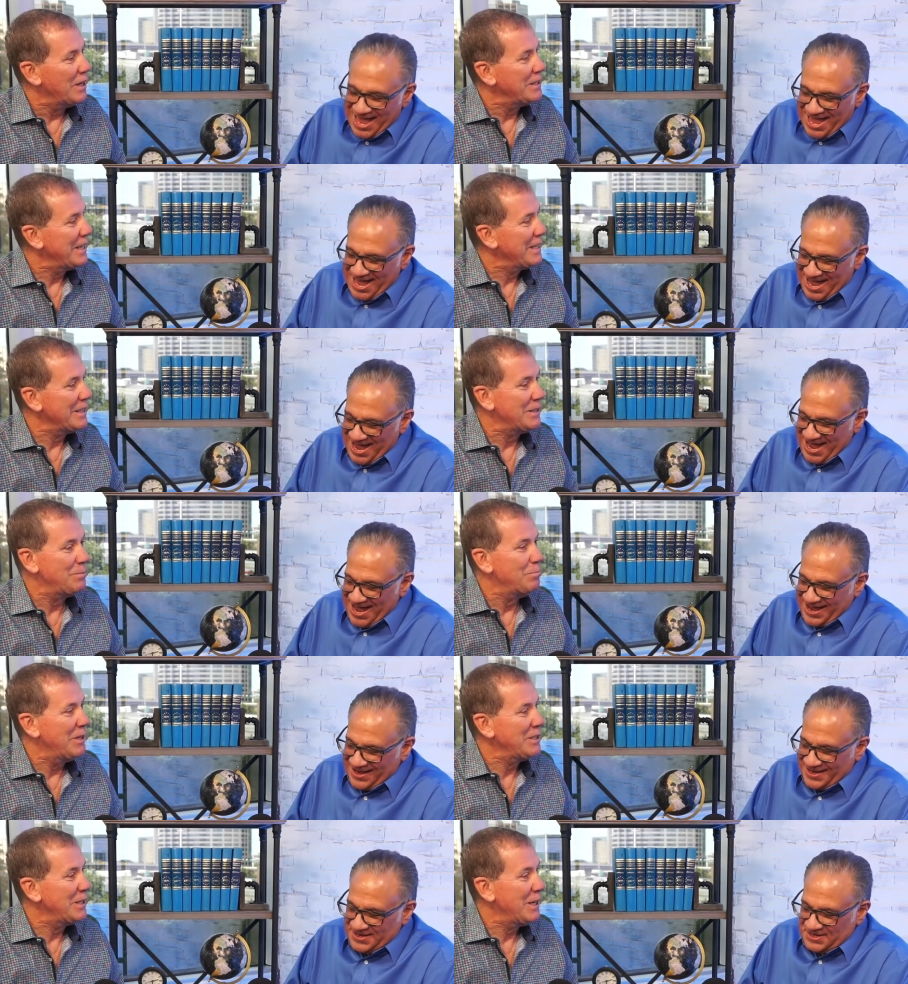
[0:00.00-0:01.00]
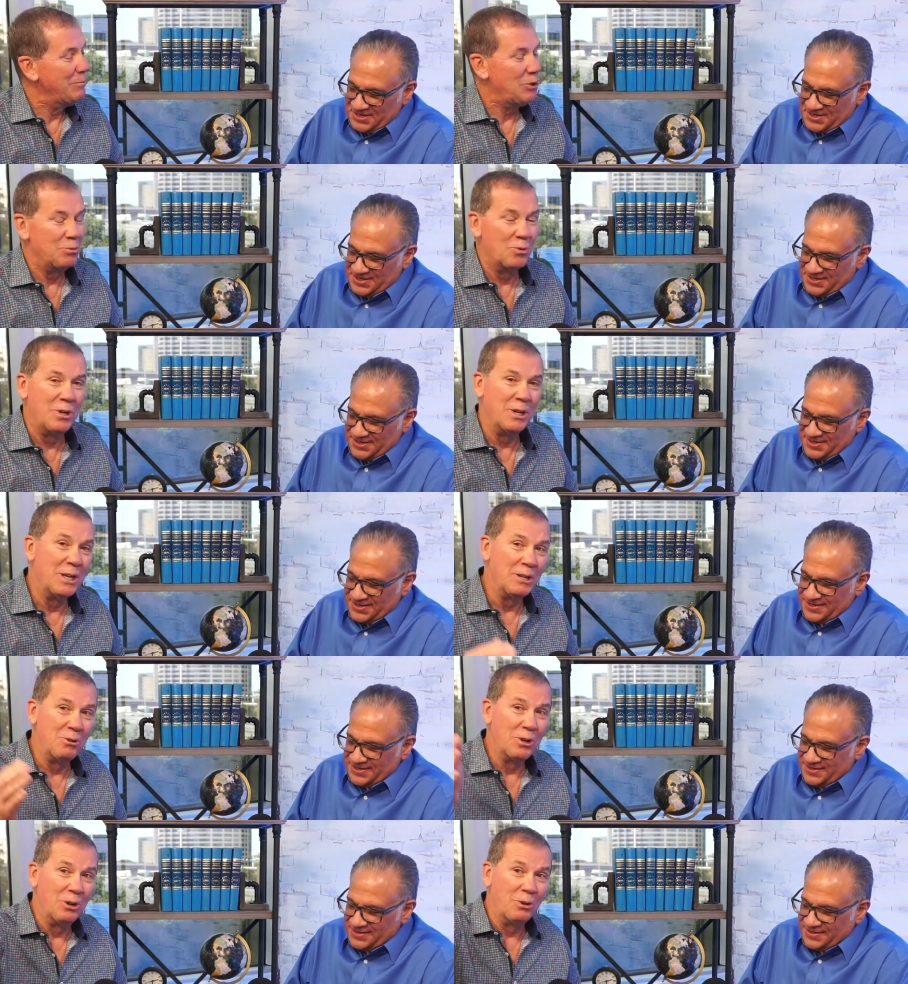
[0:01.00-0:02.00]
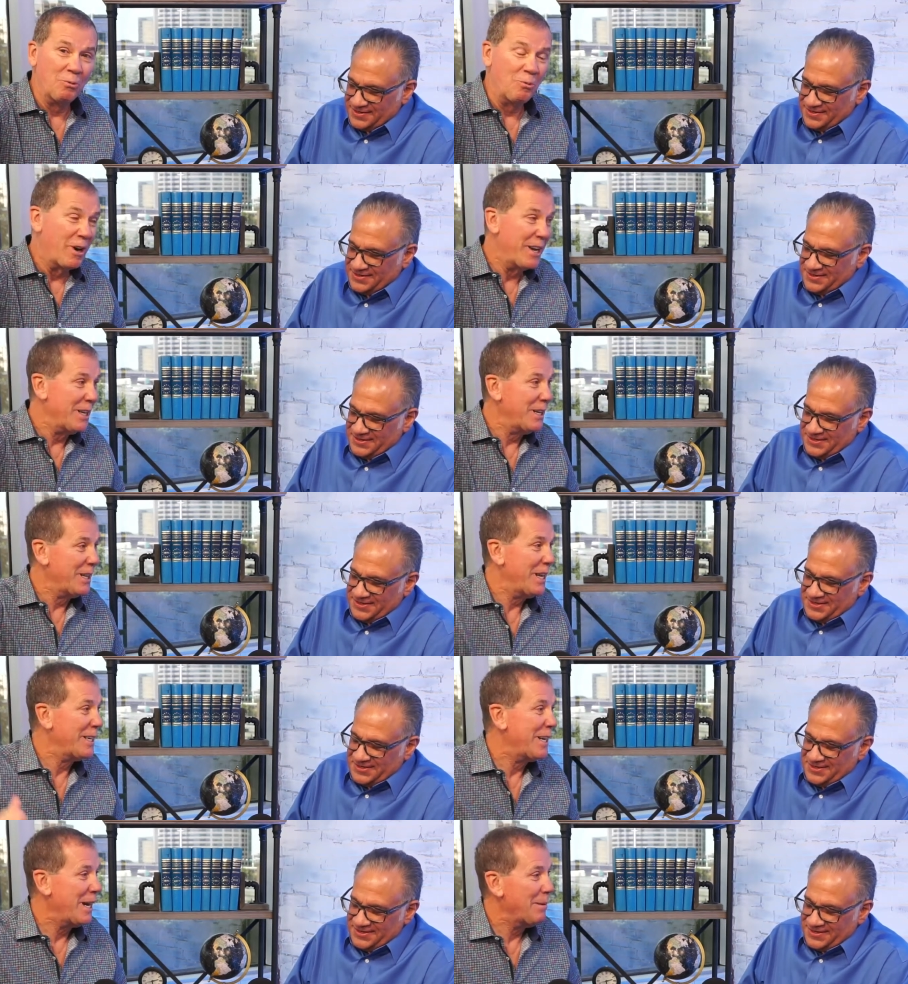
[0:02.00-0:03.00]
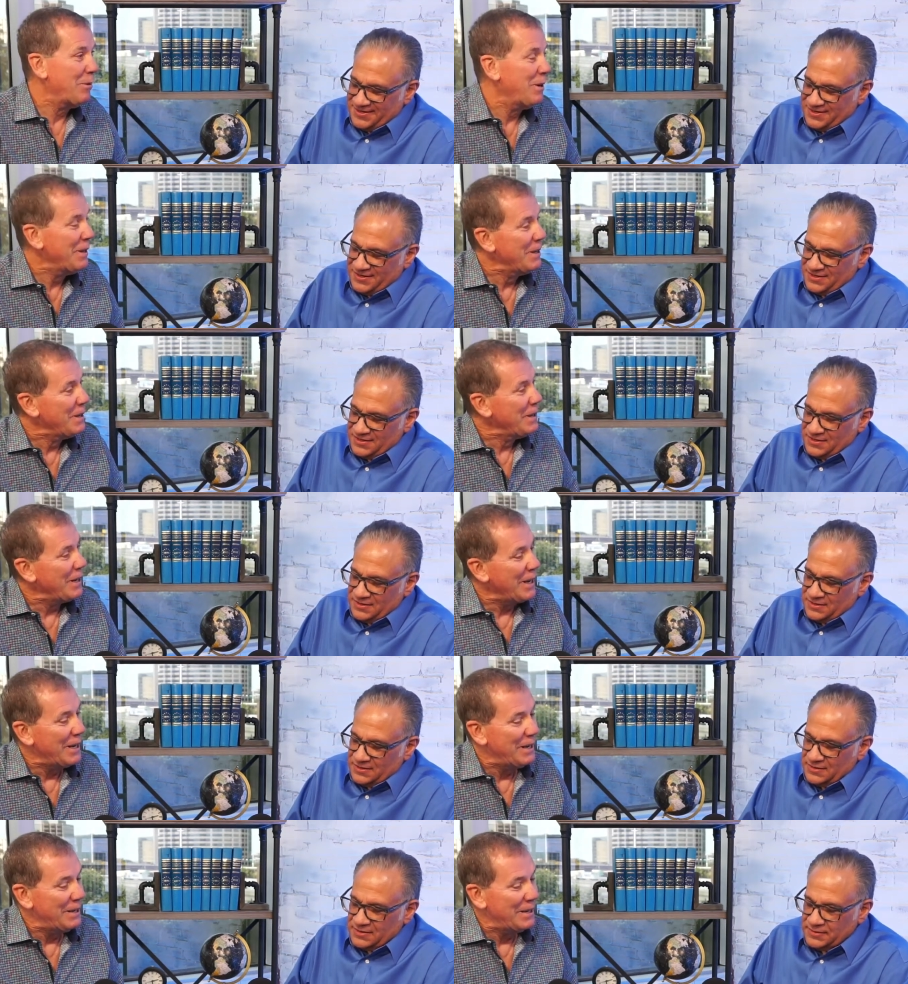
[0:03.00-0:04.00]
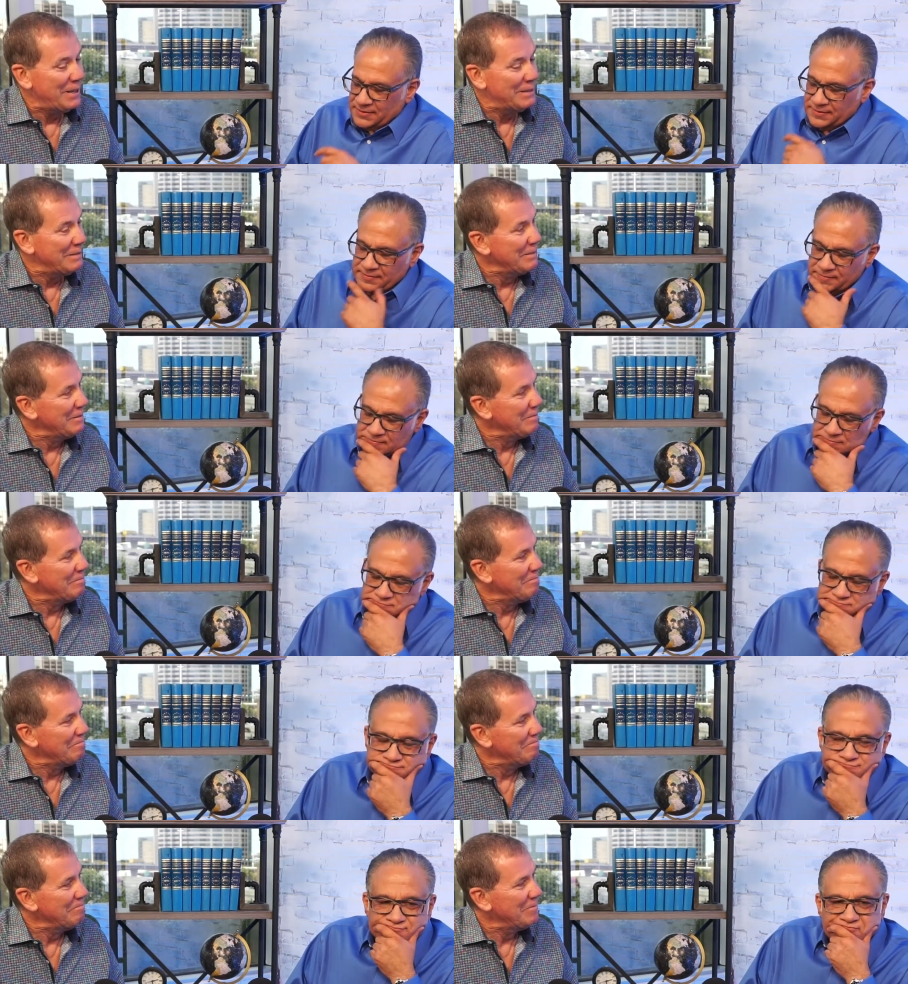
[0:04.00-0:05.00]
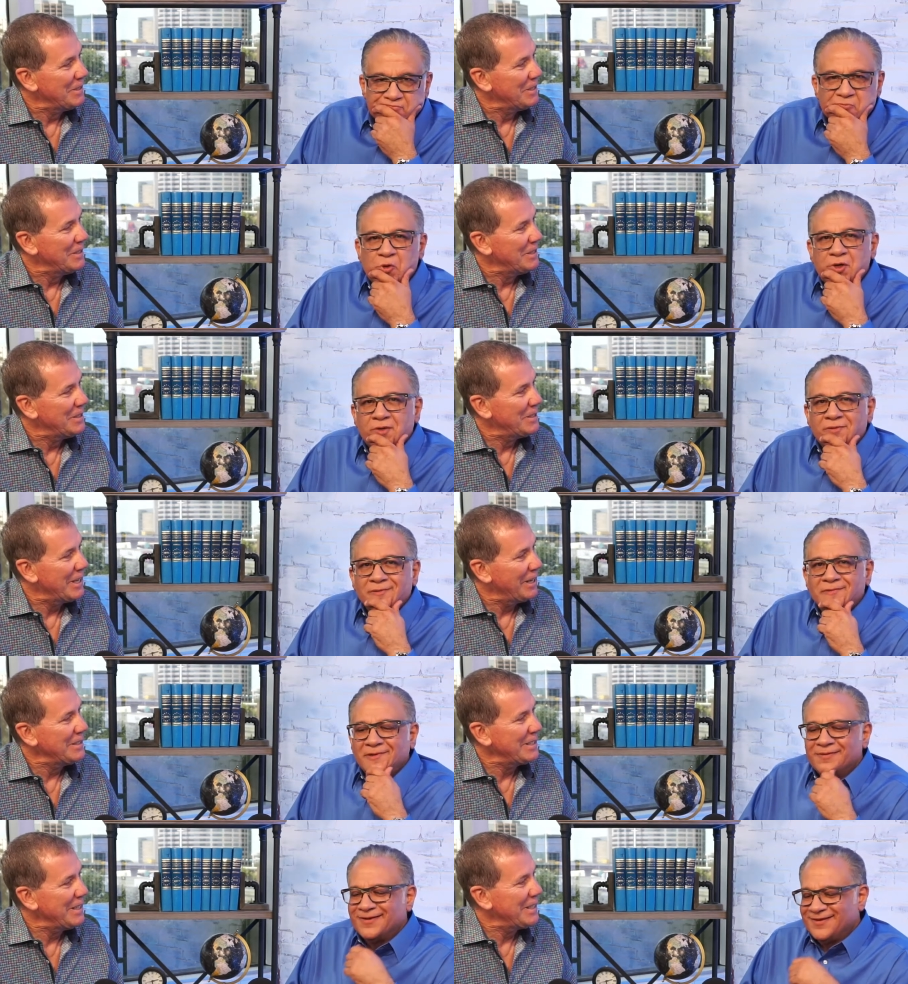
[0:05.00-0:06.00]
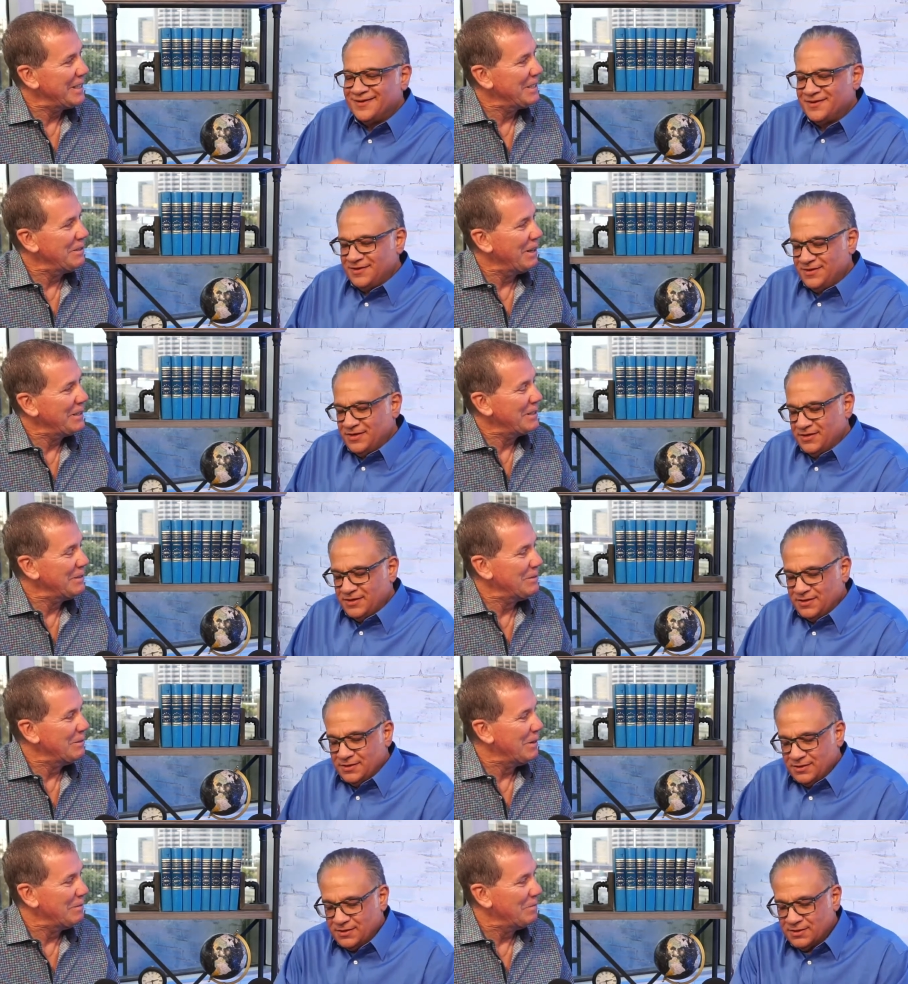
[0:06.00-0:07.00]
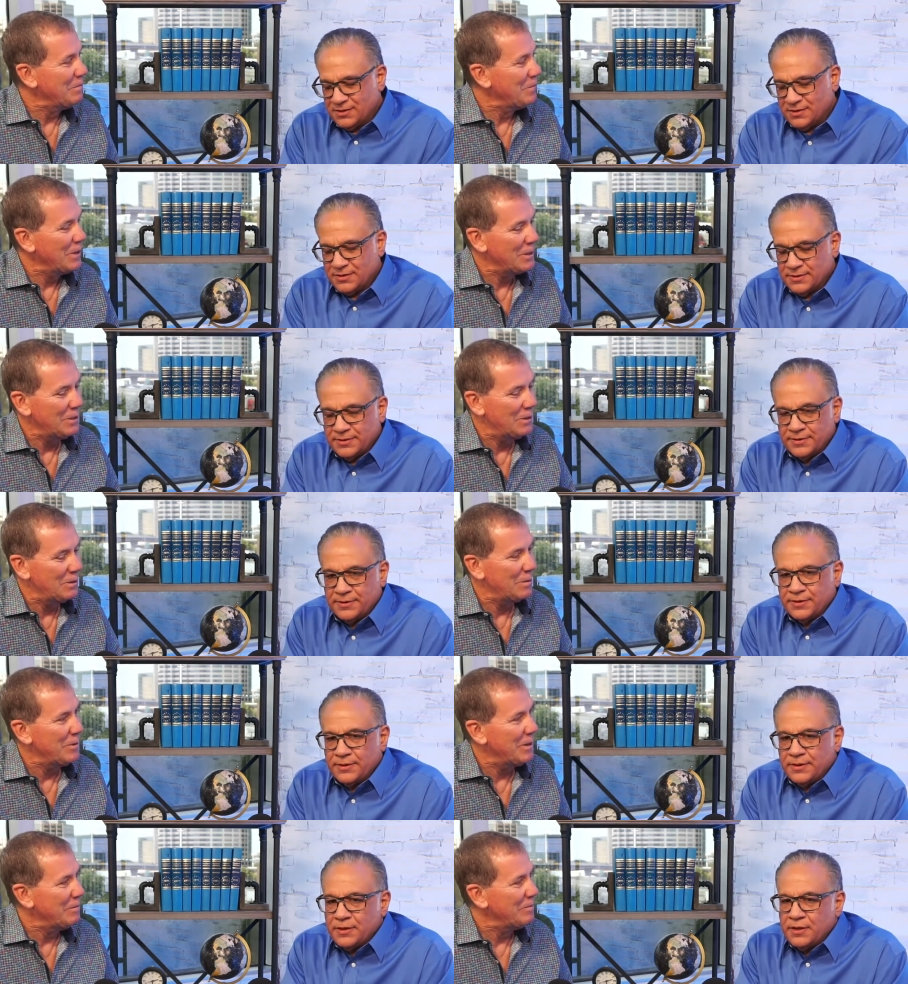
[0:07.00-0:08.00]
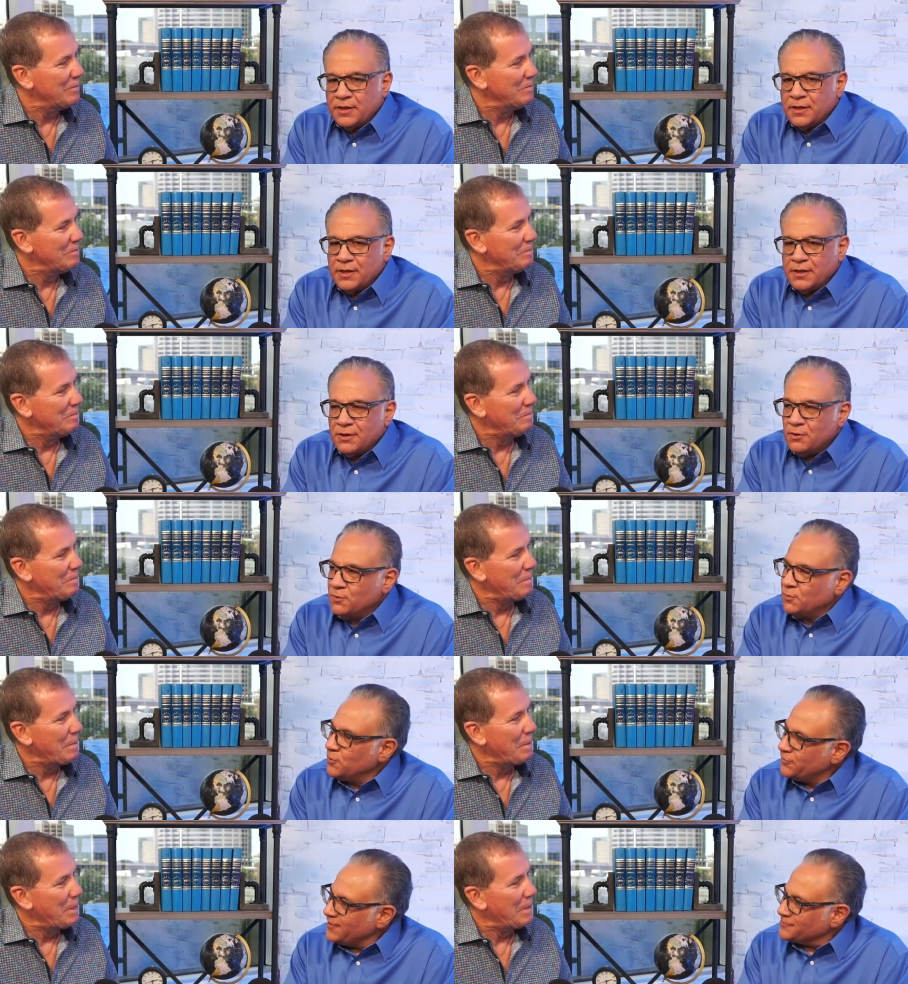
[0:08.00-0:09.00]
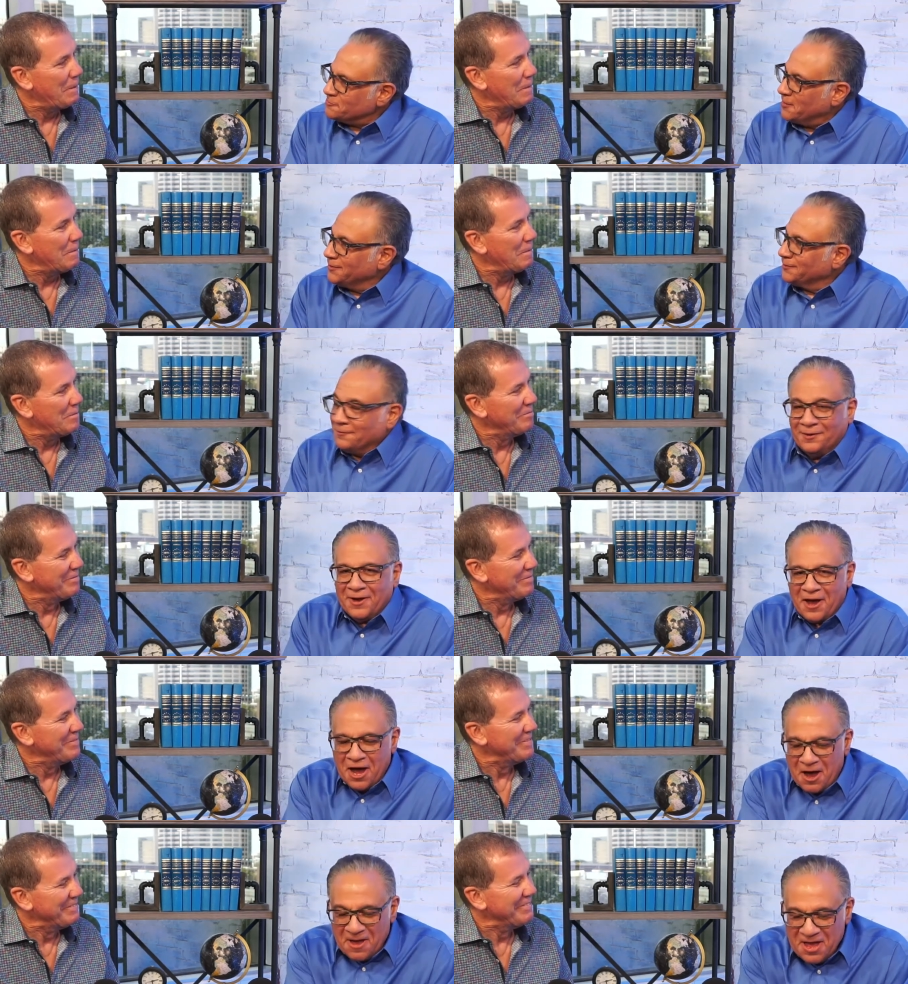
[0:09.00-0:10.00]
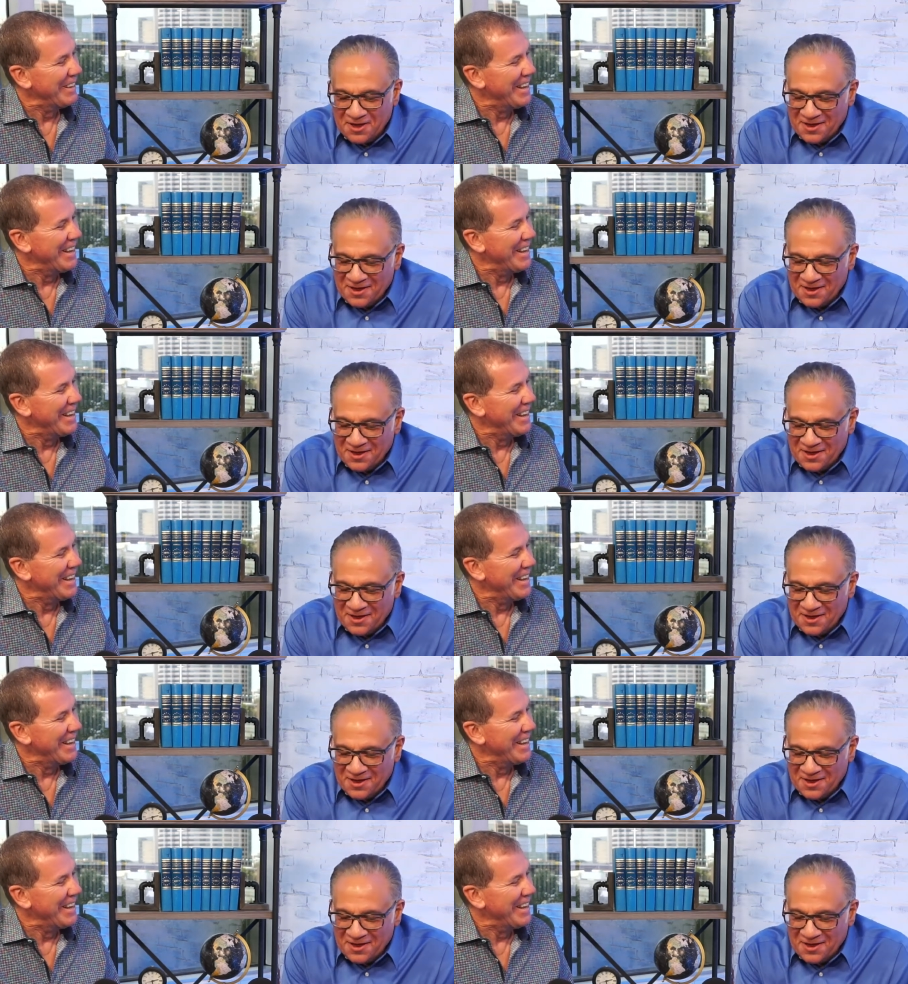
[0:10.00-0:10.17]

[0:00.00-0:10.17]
Speaker 1: take as much time as you want, and you can look right into that camera and uh, tell us anything you'd like to uh, like to talk about.
Speaker 2: Well, thanks, Mike. Uh,